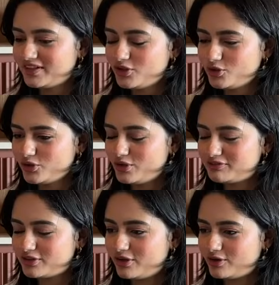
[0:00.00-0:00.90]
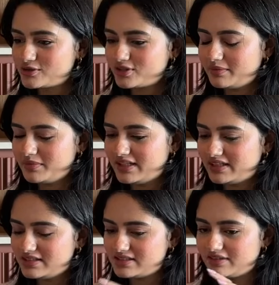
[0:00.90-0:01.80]
you know, you have to also tell me
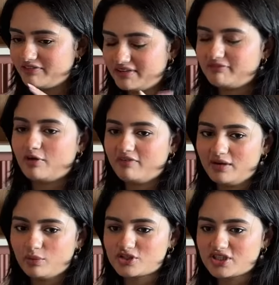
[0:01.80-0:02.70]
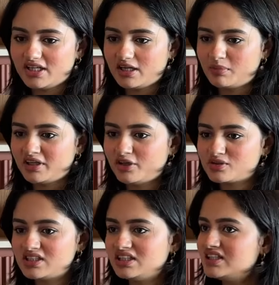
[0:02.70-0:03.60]
that is when while watching Mandi, you're
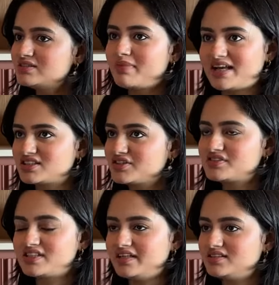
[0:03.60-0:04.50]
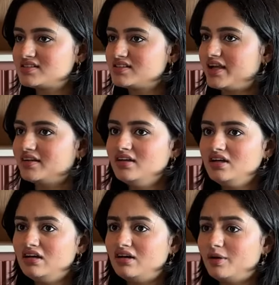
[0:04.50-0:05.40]
seeing these massive sets and.
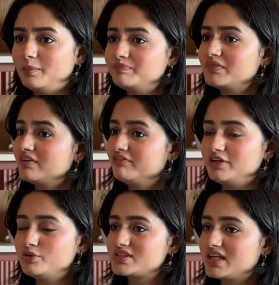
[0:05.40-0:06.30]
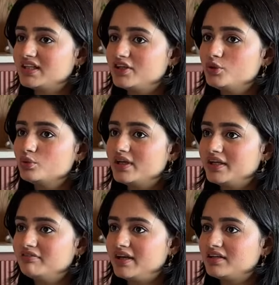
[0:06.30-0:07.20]
Um, when you said that you
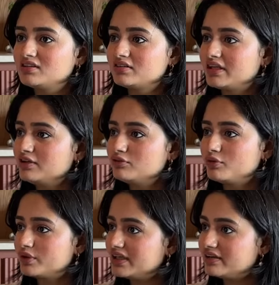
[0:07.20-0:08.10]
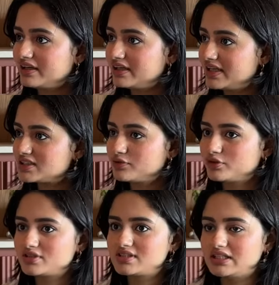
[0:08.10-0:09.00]
gave like 13 to 14 retakes
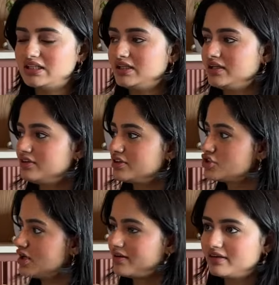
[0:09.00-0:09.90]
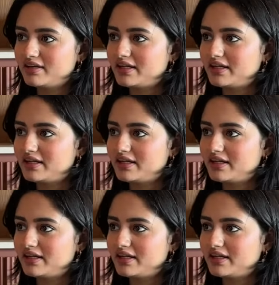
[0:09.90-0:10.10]
for a scene and Richa giving